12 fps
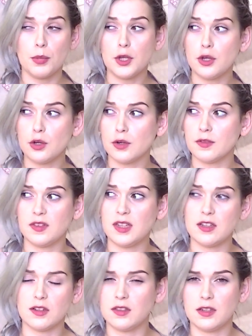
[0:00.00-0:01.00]
but you could
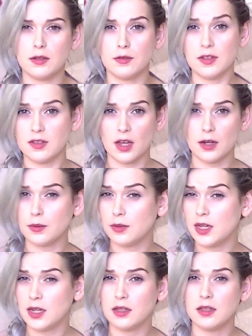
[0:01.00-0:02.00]
obviously just still recycle
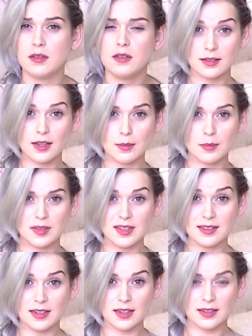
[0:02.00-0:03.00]
the innards. Some
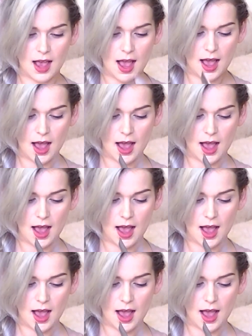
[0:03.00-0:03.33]
scissors.